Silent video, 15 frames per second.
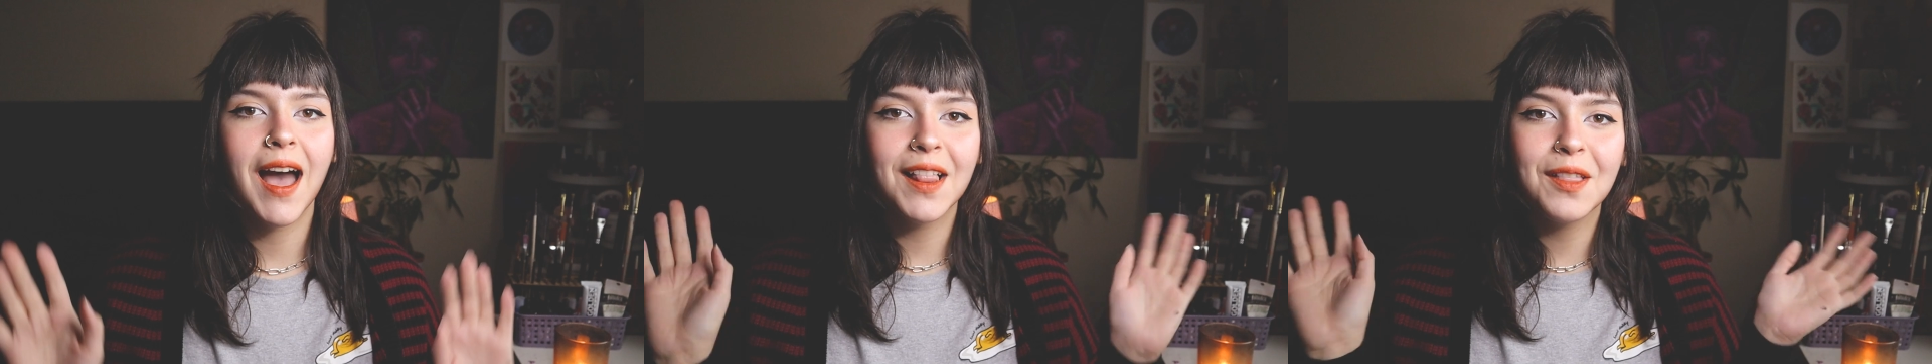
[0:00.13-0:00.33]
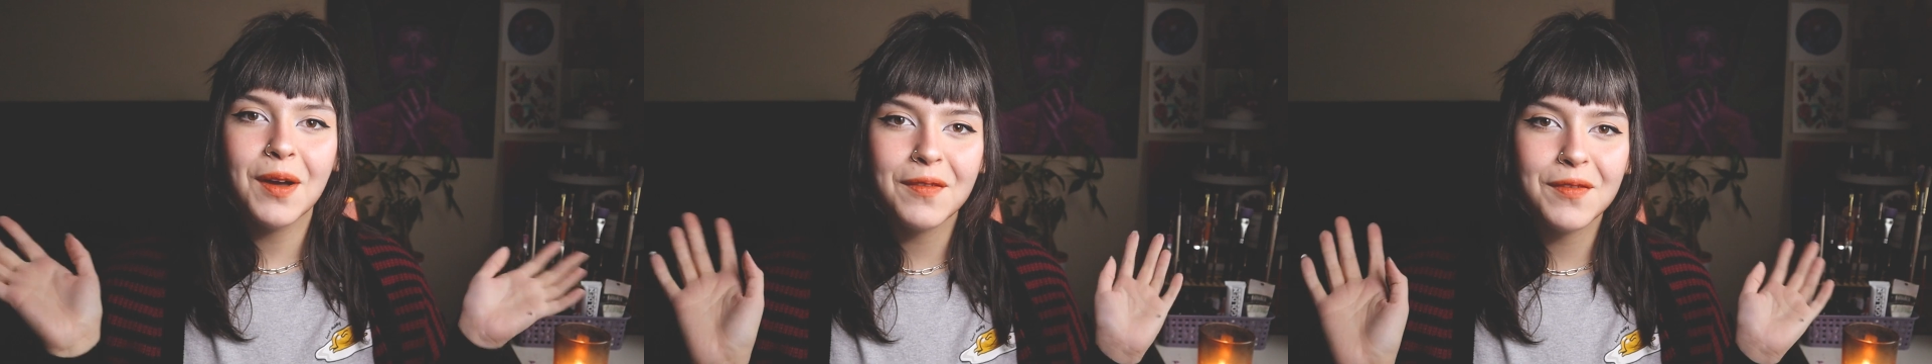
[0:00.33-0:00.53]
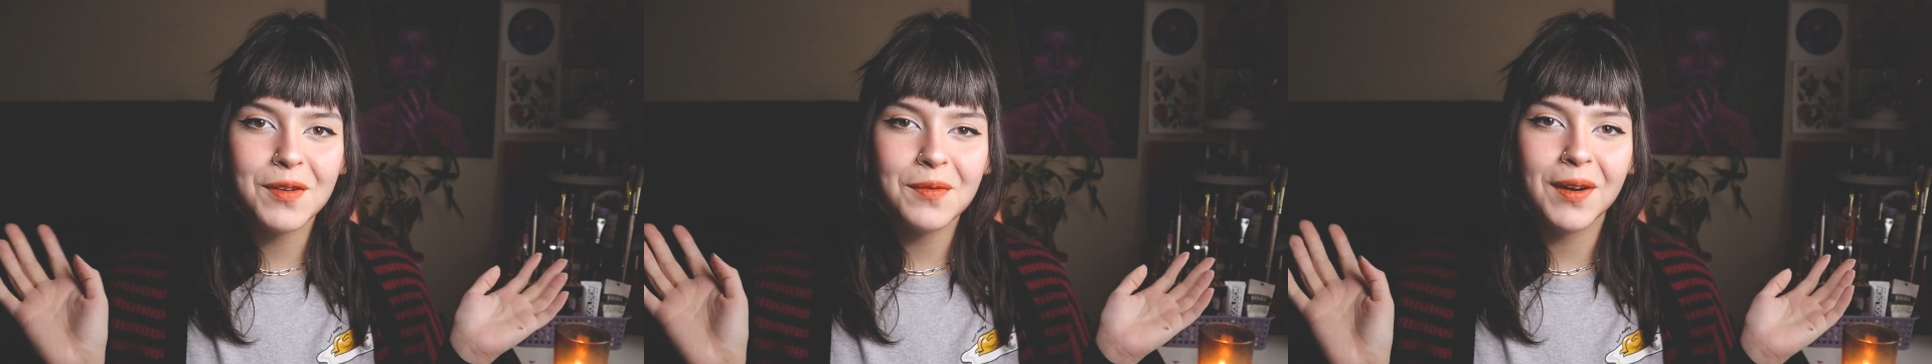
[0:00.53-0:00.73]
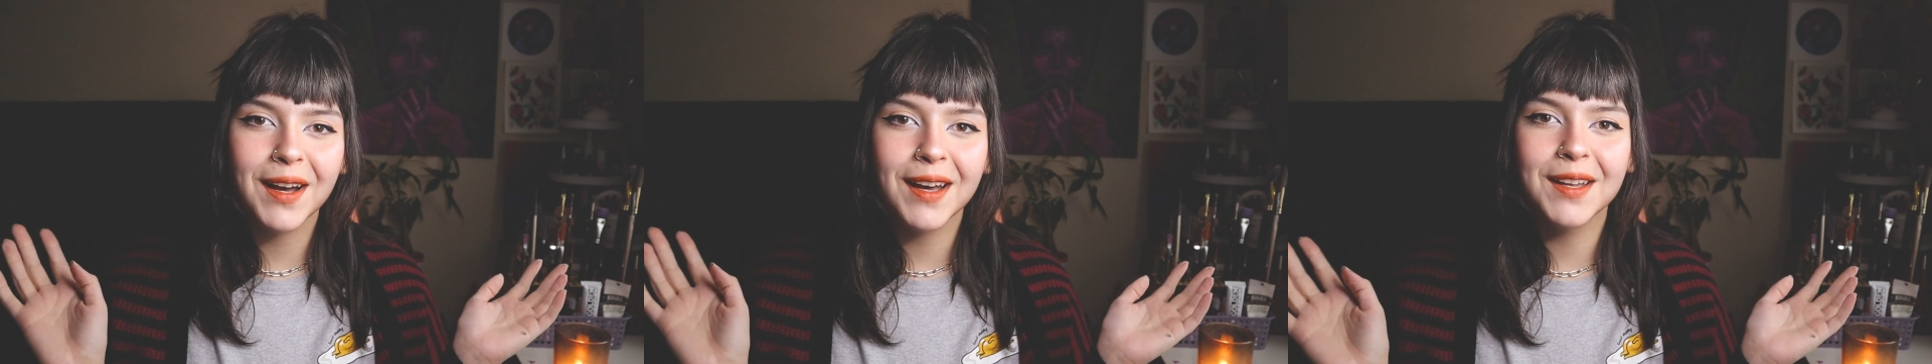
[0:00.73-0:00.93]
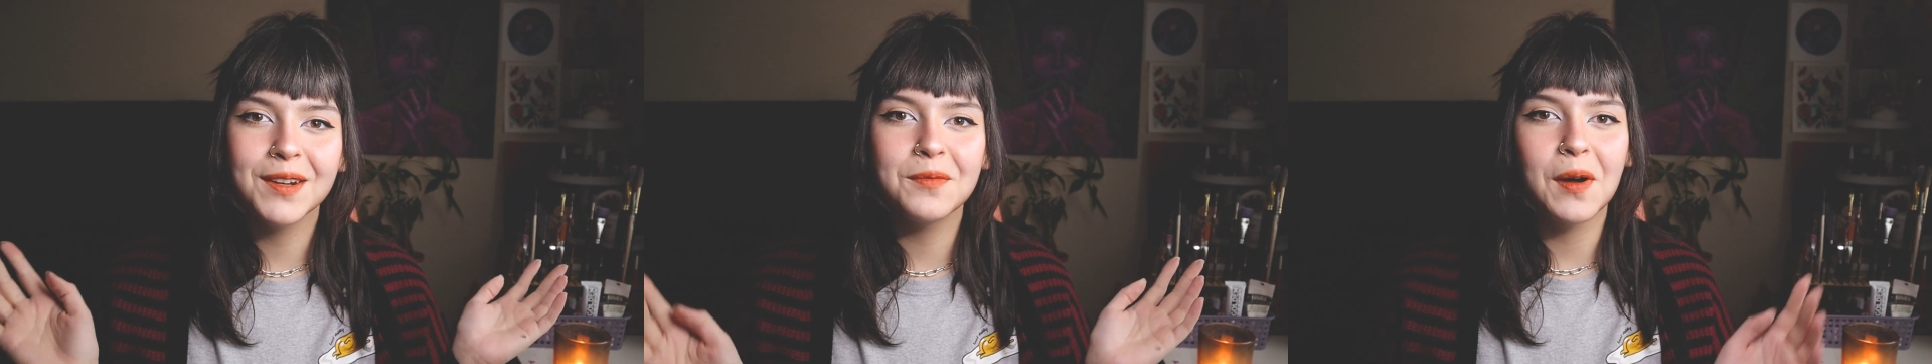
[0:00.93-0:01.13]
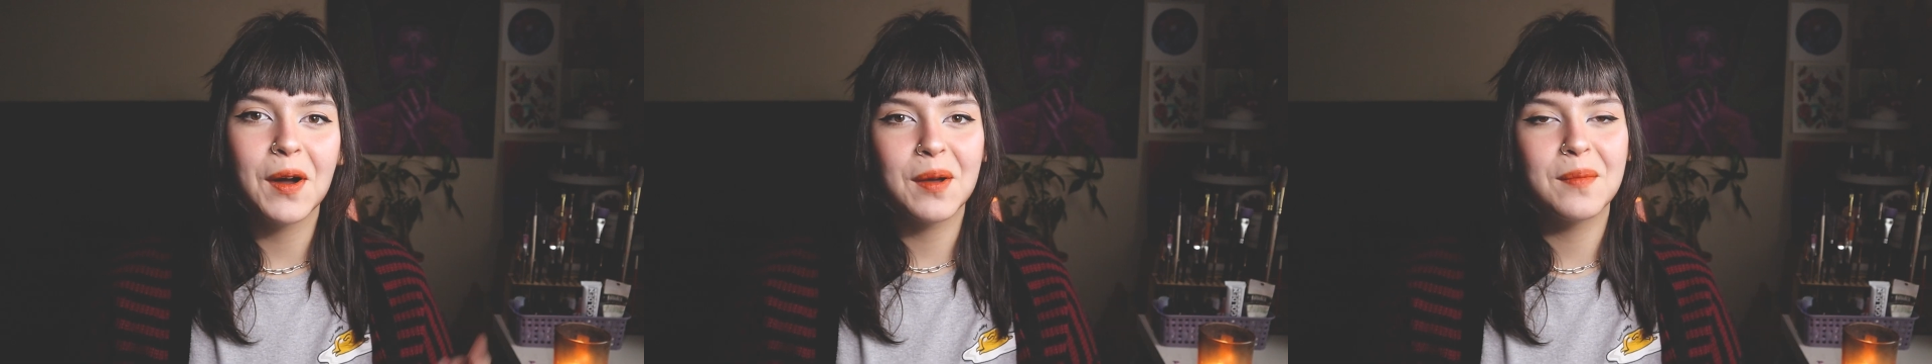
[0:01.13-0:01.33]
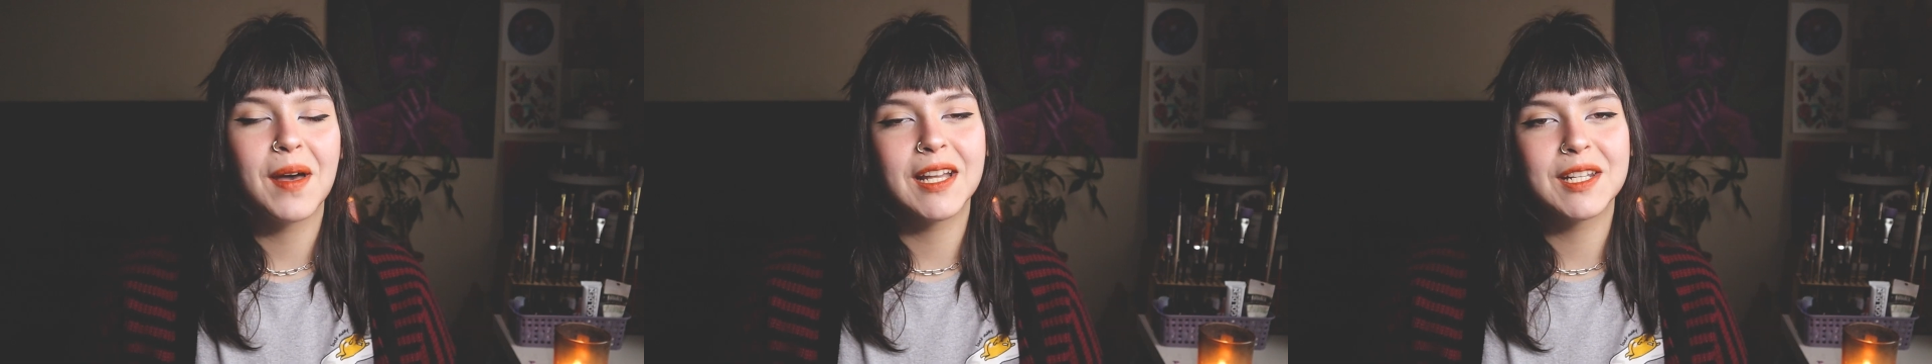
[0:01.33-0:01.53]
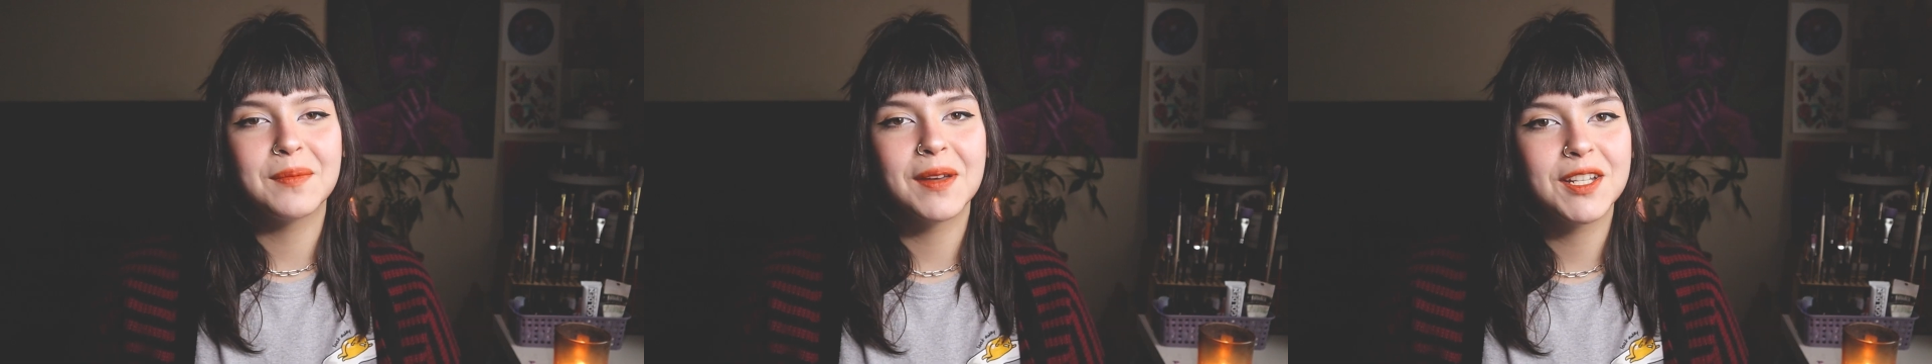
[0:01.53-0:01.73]
Hello everyone, welcome
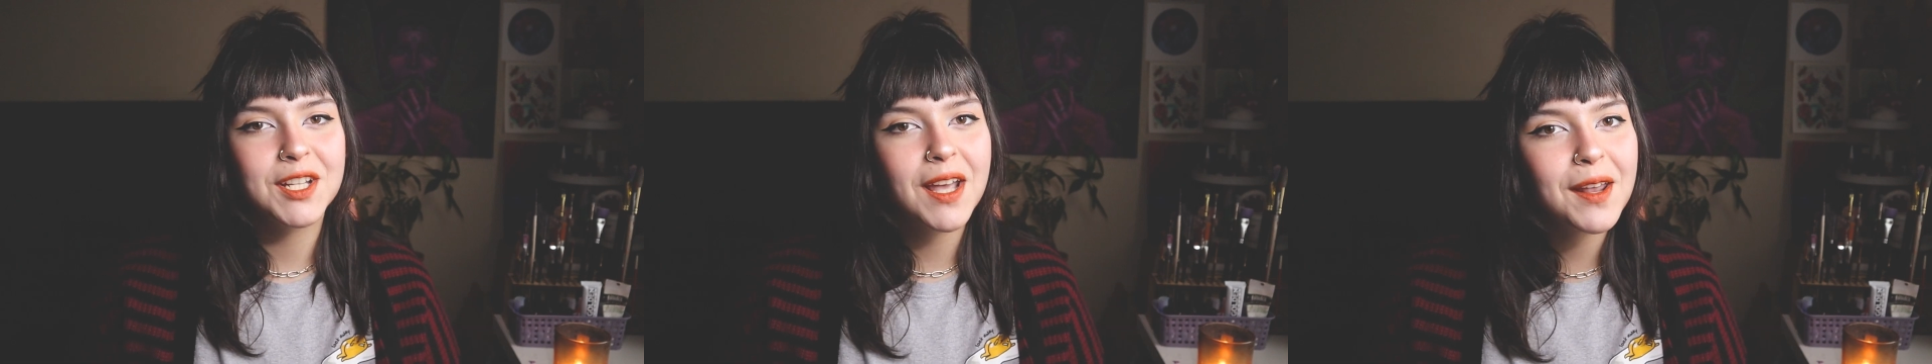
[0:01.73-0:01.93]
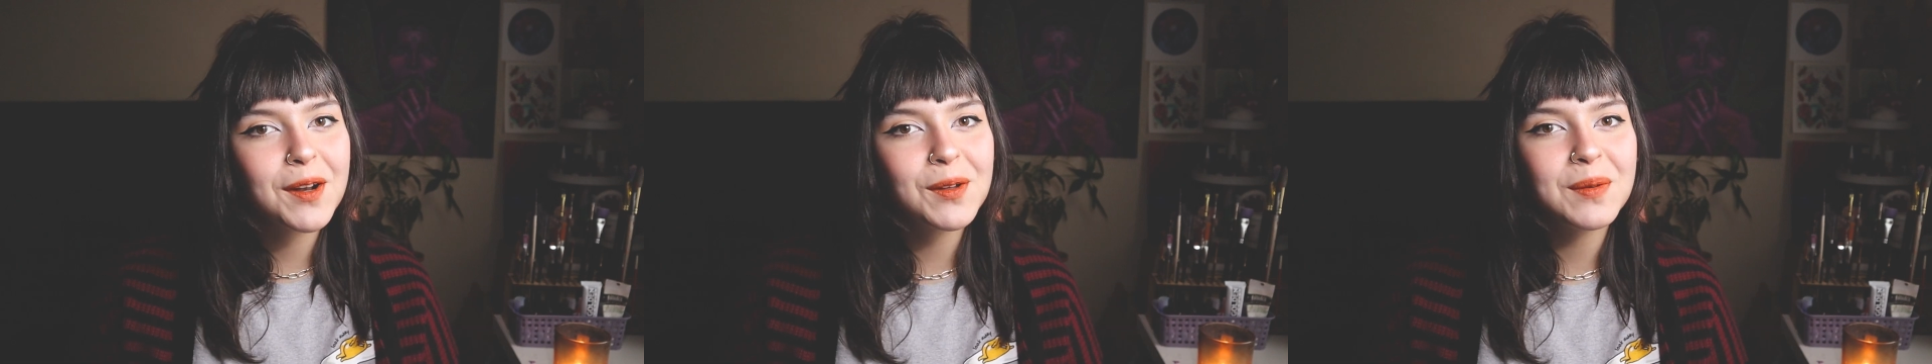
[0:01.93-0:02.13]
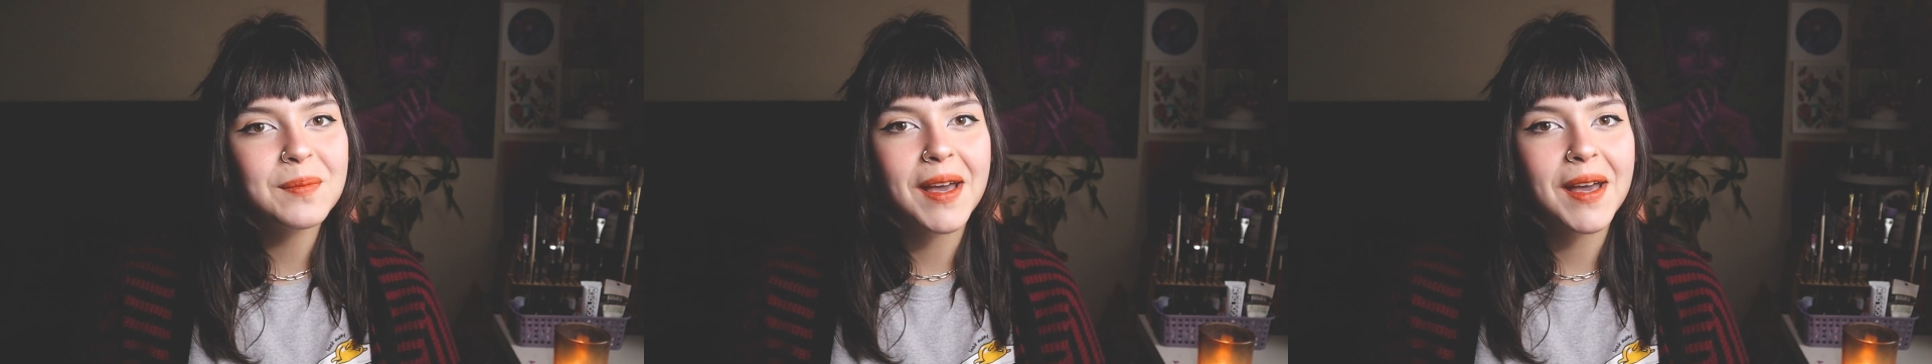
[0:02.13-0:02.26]
back to my channel.